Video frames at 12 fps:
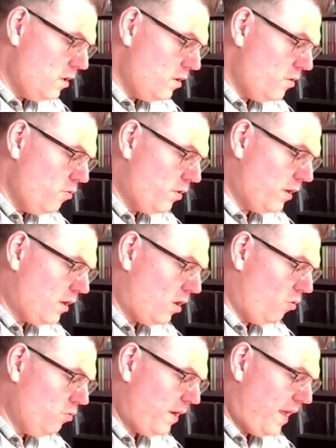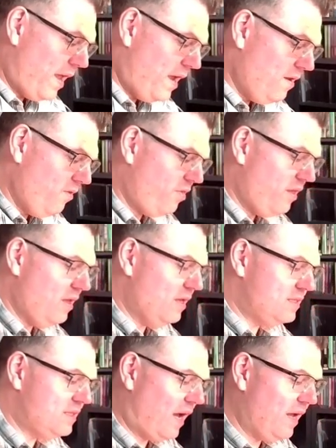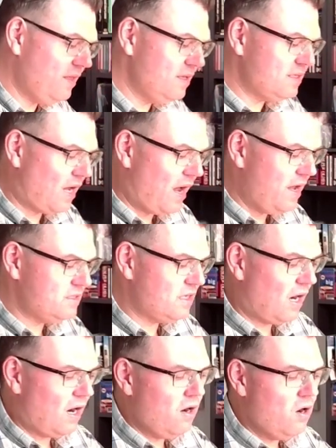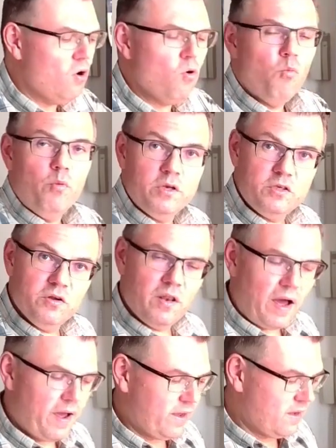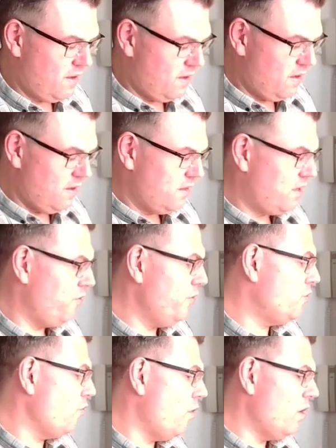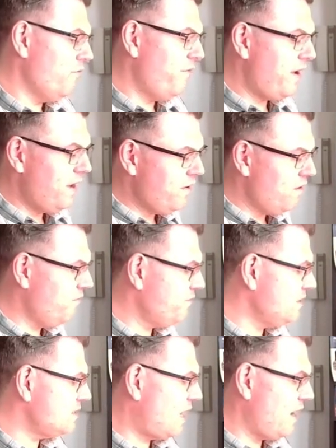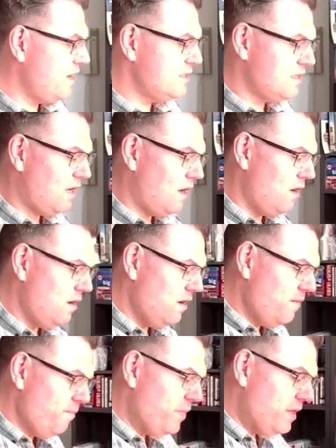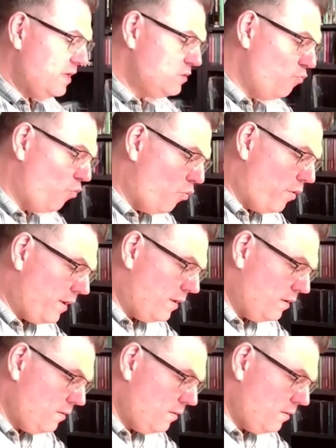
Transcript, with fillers: You can code anything inside this ISR what you like. The return value of this ISR is void